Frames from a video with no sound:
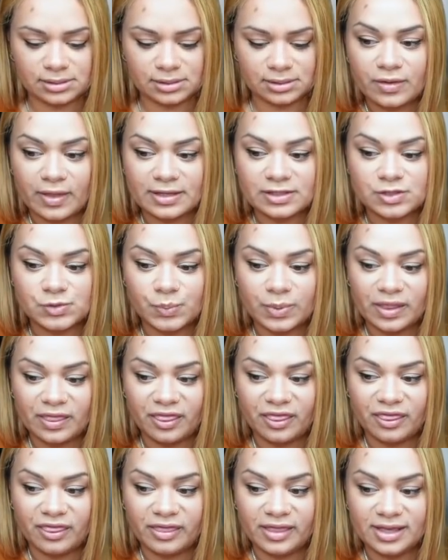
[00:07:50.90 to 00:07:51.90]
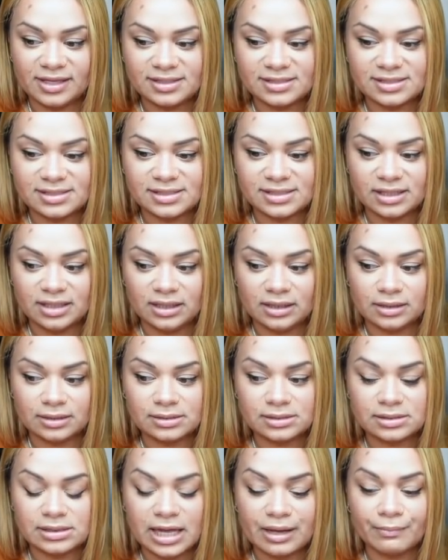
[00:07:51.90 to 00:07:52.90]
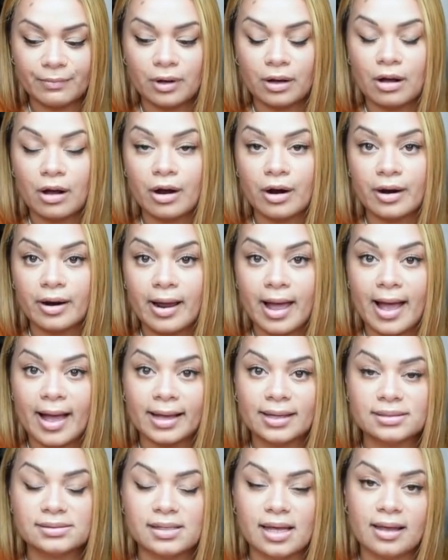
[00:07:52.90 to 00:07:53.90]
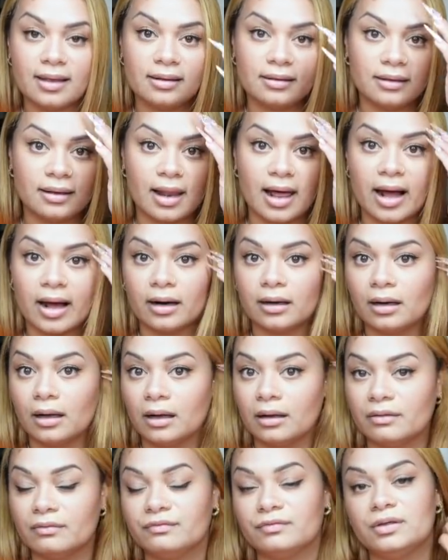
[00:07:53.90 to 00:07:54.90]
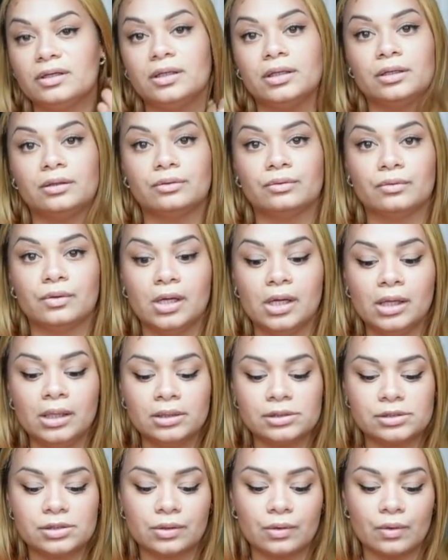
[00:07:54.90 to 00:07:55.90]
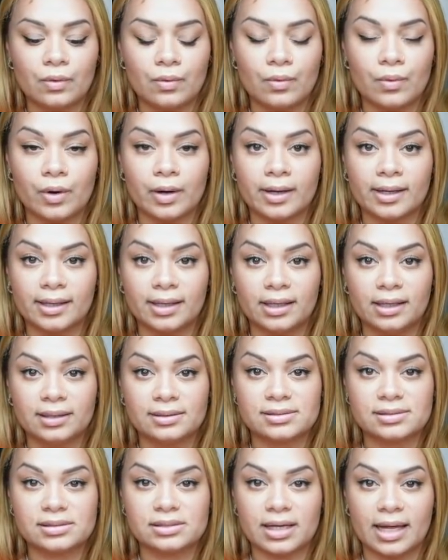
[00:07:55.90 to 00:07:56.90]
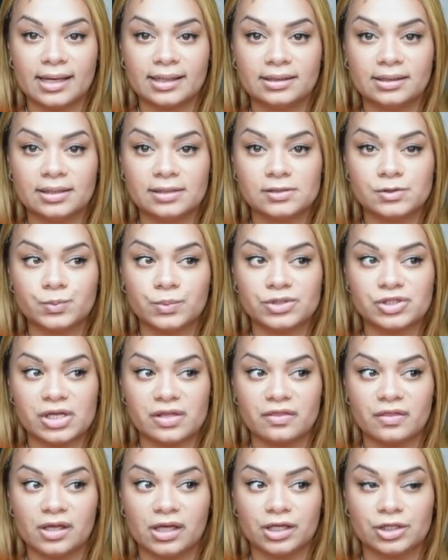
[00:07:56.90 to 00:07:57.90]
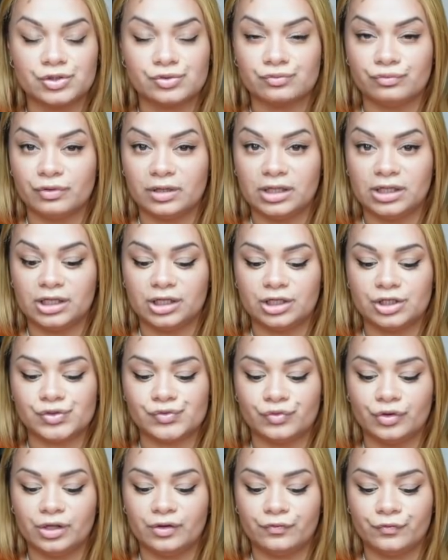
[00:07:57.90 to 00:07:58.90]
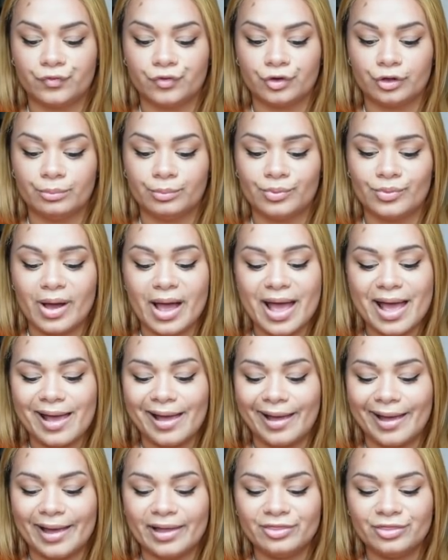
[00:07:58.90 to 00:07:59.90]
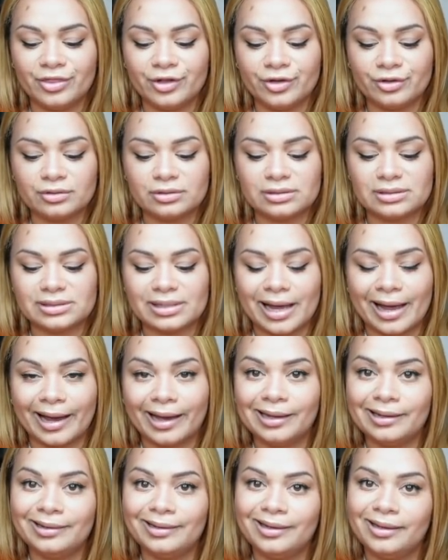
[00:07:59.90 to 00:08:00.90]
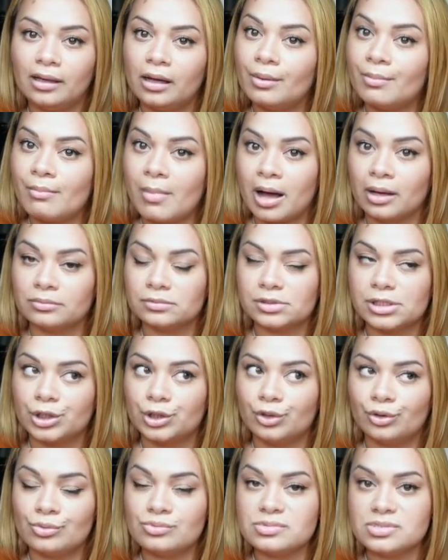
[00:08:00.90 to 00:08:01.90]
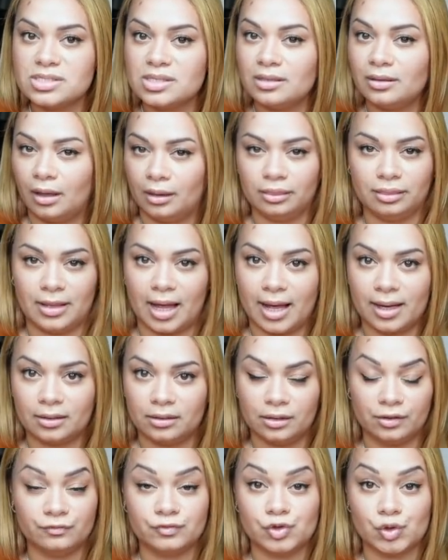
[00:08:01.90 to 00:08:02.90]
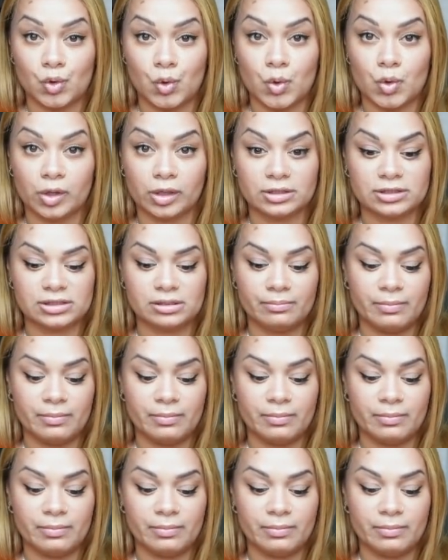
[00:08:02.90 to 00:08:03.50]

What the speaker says: That's what this looks like. McCart has a lot of little decor kits like this, which I think is really good. It's really affordable, and they're tiny amounts. Like you don't need a lot of decor to